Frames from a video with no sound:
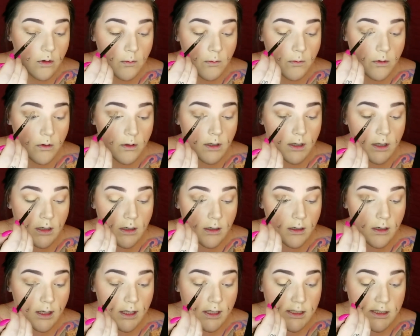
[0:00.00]
I want to get a
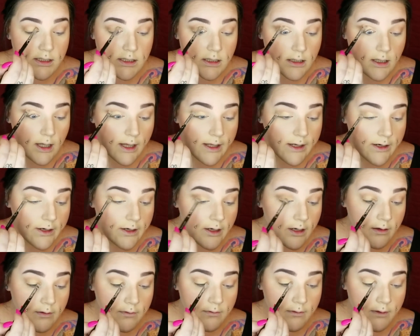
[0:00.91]
nice layer
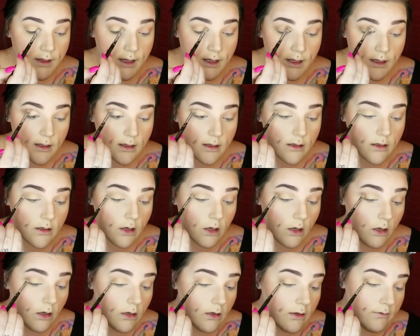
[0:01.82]
of that
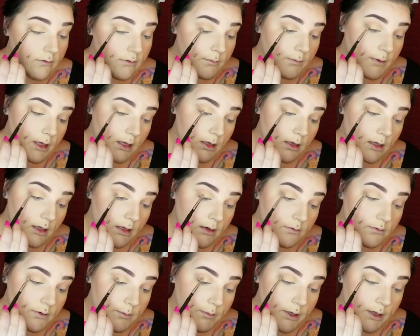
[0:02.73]
all over my lid
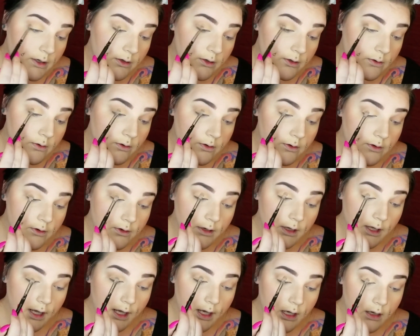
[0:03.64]
from inner corner
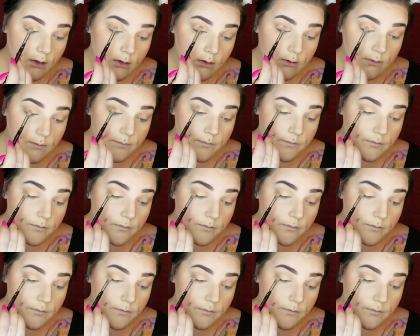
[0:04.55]
to out.